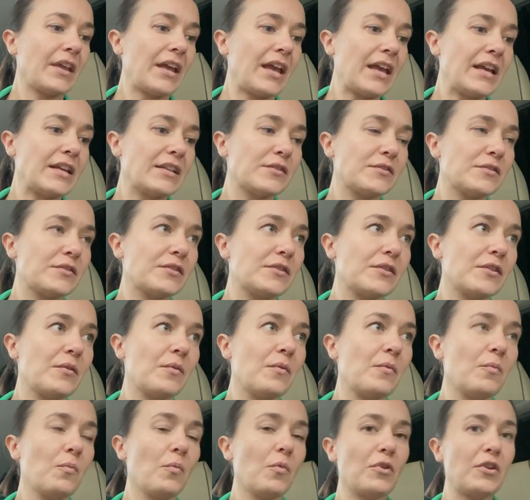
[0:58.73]
it's
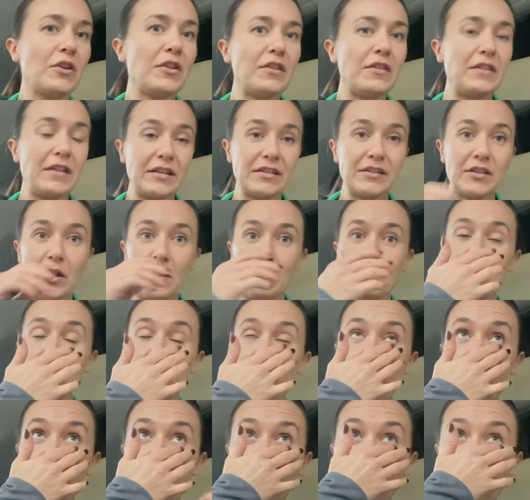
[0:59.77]
one of the things that I'm
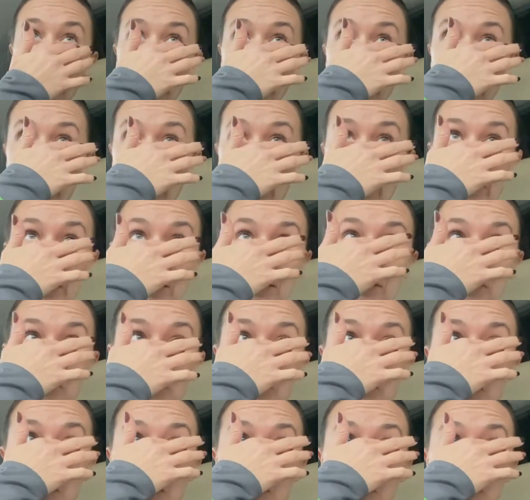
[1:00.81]
learning and it's
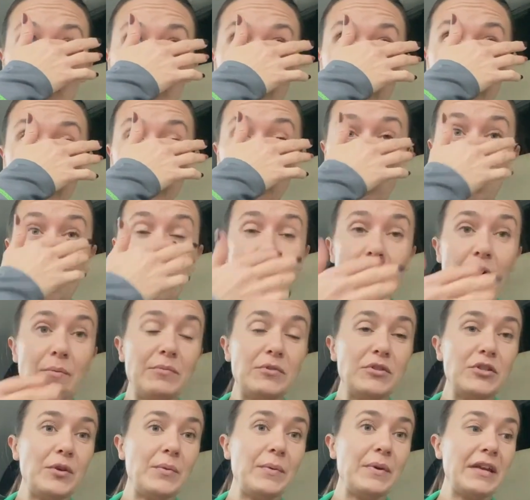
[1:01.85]
part of the reason why I'm
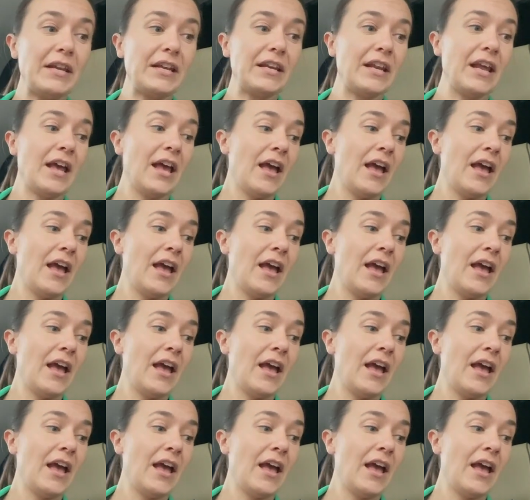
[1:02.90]
doing